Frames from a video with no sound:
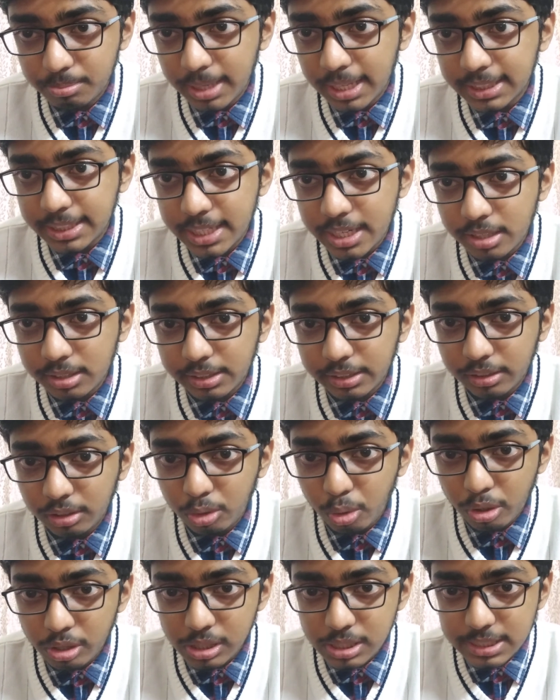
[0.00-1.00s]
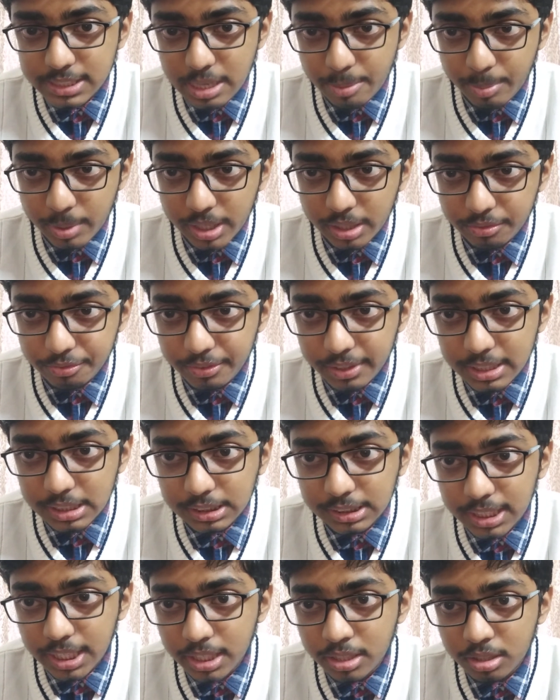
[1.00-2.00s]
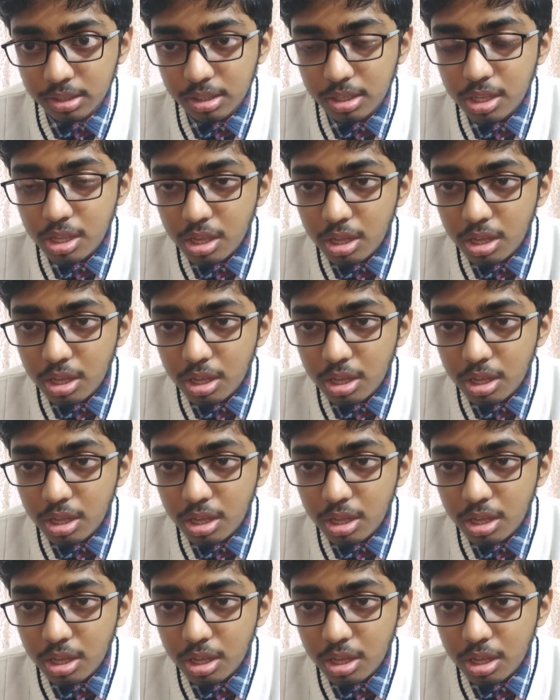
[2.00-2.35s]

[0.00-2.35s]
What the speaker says: Like they are totally separate fields. Like